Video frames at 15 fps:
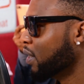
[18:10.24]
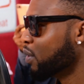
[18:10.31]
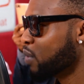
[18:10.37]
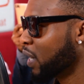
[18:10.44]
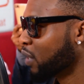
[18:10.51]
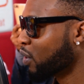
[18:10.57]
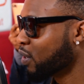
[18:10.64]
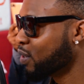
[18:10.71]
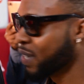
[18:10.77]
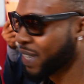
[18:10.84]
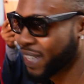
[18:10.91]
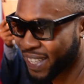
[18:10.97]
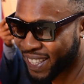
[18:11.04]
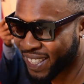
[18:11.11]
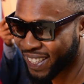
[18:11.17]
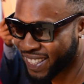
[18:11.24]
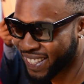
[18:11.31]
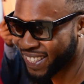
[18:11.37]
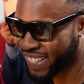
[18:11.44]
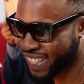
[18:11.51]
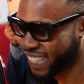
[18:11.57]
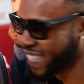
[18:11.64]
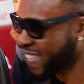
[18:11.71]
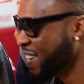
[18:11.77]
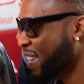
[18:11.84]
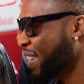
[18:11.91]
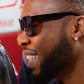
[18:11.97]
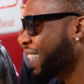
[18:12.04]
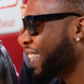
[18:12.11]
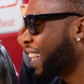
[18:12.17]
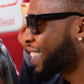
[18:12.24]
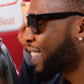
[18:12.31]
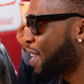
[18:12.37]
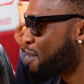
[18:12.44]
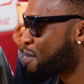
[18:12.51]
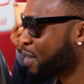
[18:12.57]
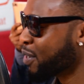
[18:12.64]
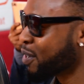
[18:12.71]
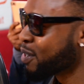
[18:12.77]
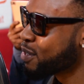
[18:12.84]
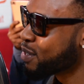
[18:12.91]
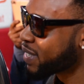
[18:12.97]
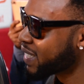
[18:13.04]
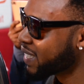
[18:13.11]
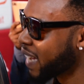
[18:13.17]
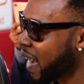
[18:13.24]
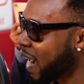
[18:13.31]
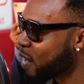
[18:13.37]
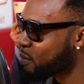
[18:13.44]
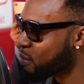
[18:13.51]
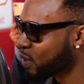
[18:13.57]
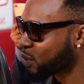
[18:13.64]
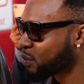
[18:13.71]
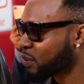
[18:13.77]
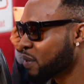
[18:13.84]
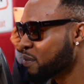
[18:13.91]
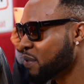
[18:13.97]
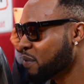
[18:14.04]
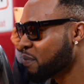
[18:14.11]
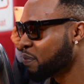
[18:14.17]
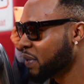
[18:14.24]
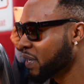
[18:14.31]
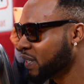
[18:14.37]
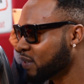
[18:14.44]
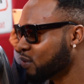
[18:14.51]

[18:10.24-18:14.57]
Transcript: We're not that time we're not looking at how much we're being paid.